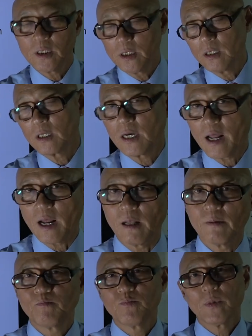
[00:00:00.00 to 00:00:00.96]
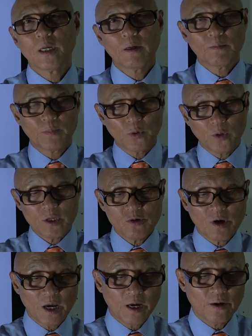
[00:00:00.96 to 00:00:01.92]
ear canal. But when
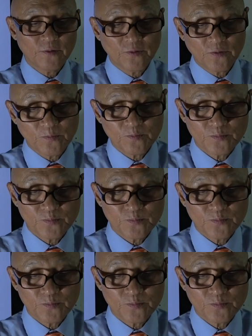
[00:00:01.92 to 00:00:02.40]
you have